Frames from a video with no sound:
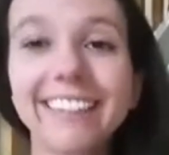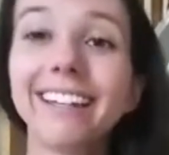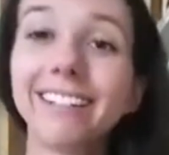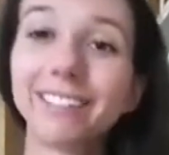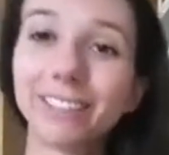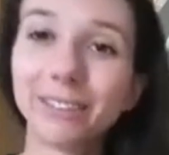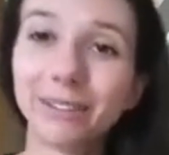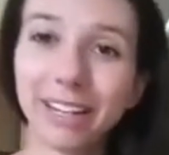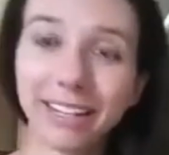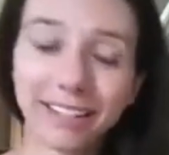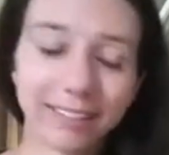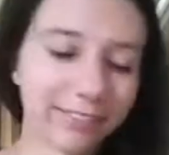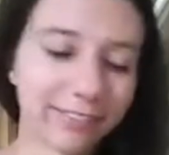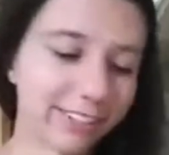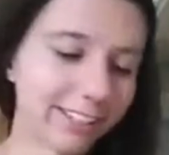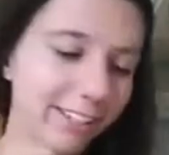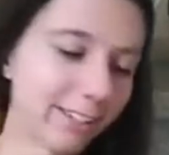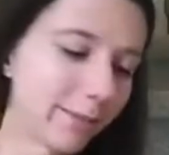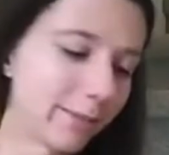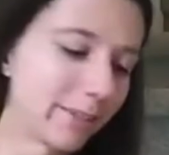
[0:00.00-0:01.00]
Thank you, Egg,
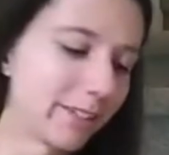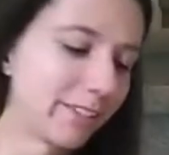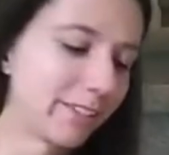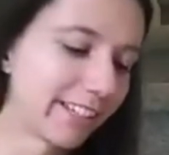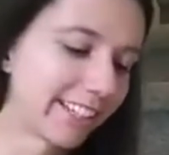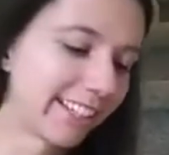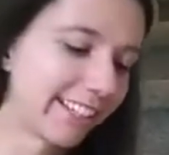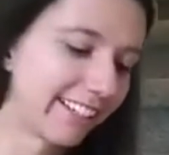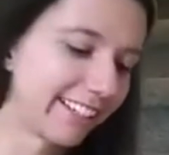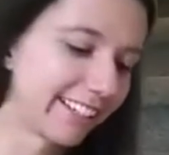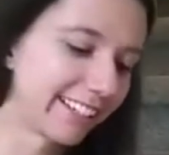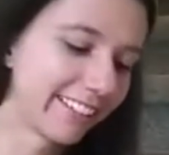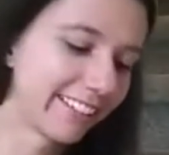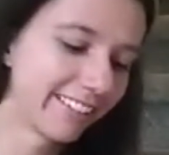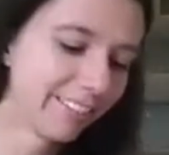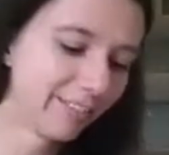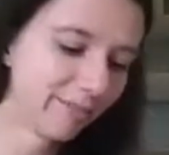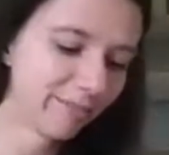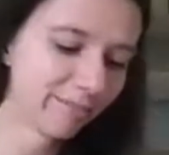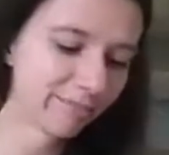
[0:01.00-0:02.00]
for telling me you were kidding.
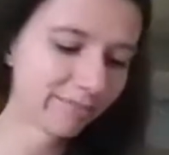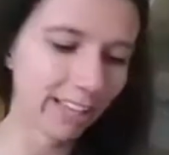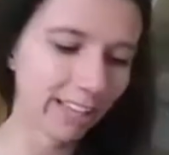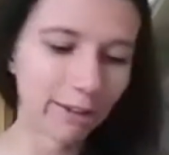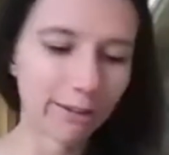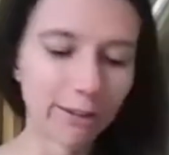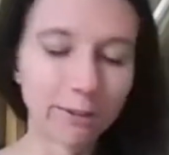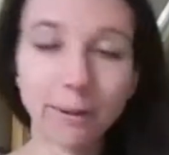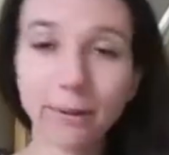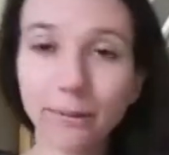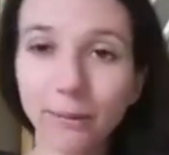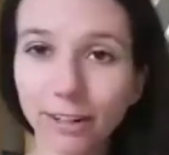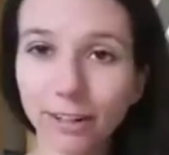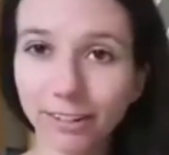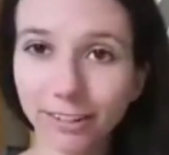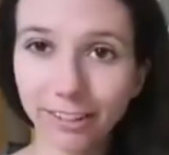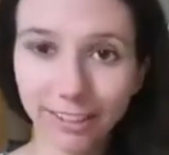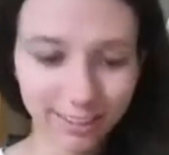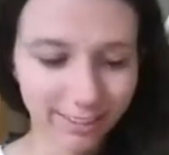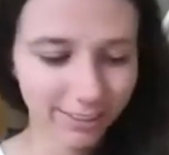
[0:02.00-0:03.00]
I would have been
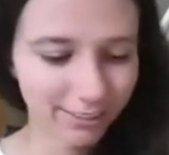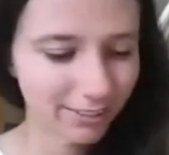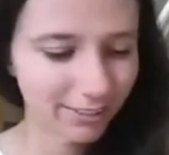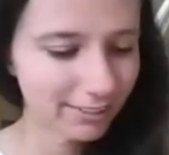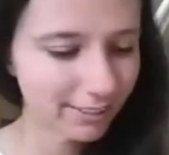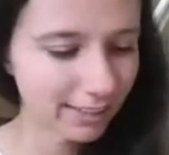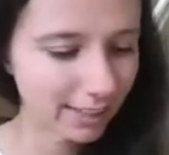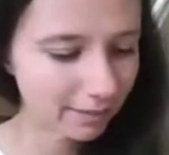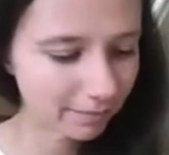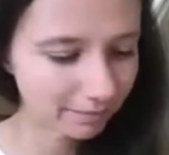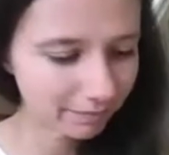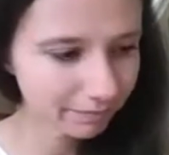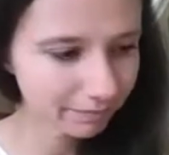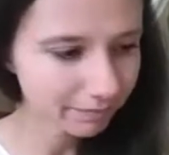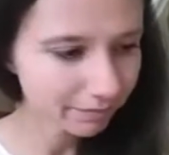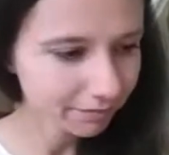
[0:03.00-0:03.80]
wondering this whole time.